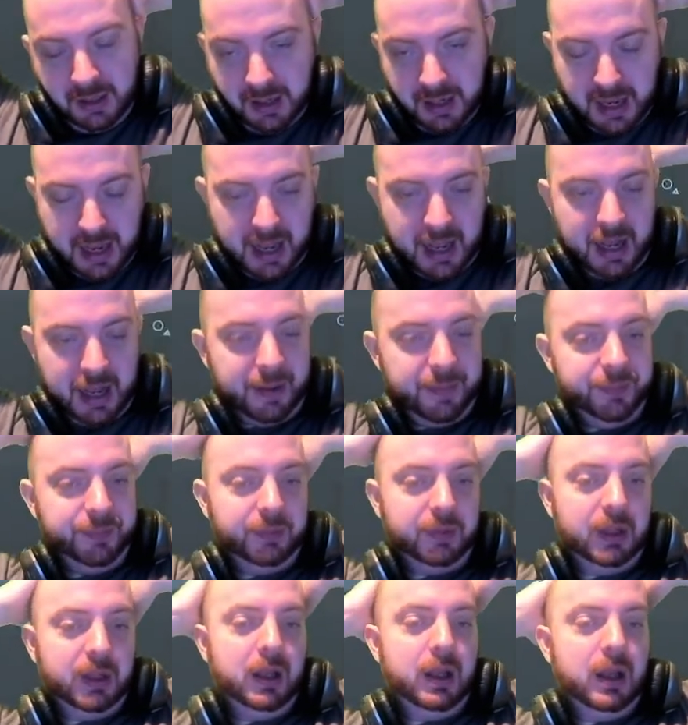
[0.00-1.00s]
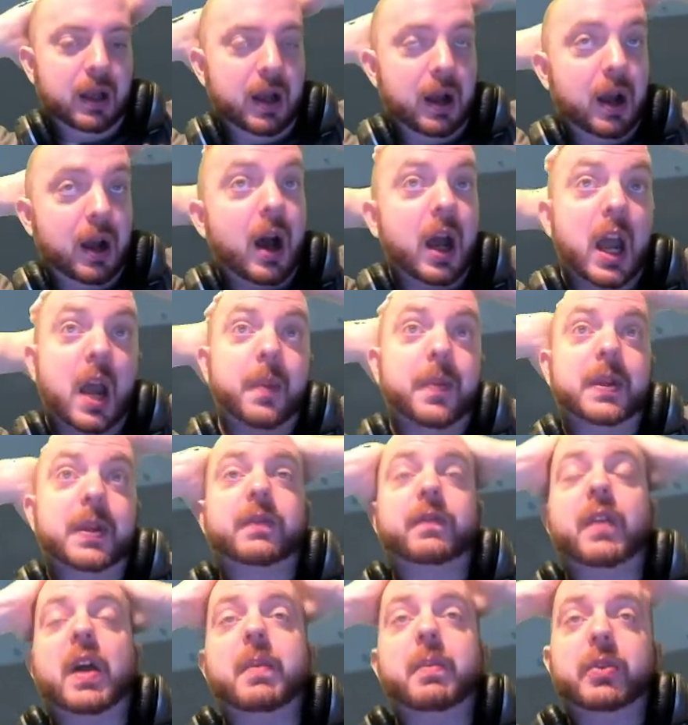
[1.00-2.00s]
I hope it's
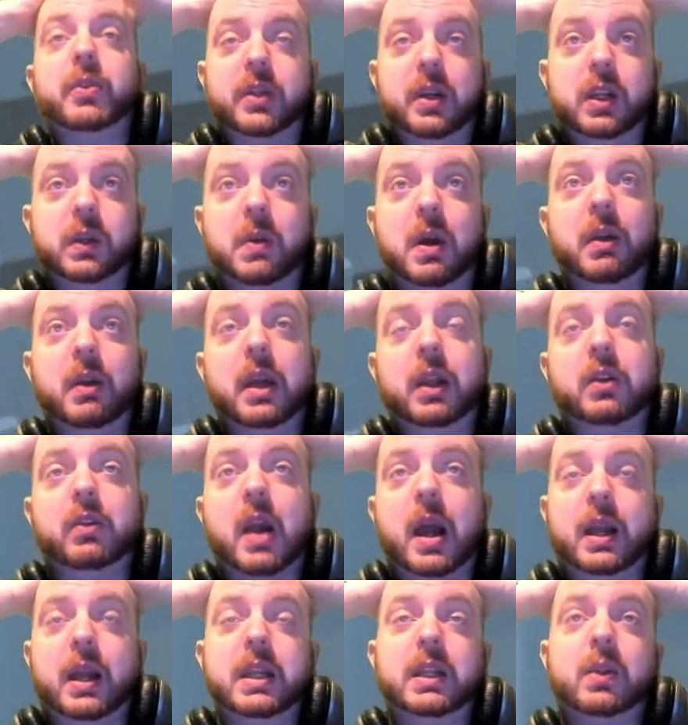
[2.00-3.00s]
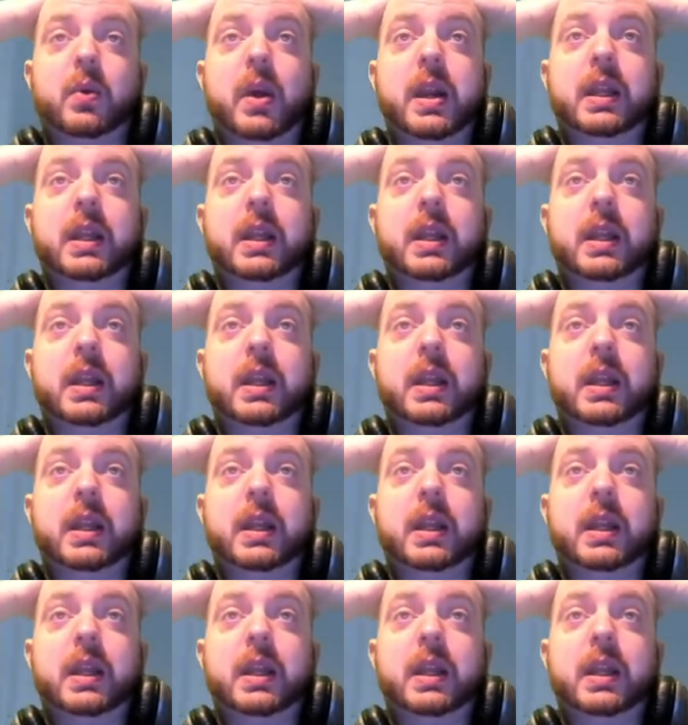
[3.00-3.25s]
flyable soon as well. Like, Kraken is quite an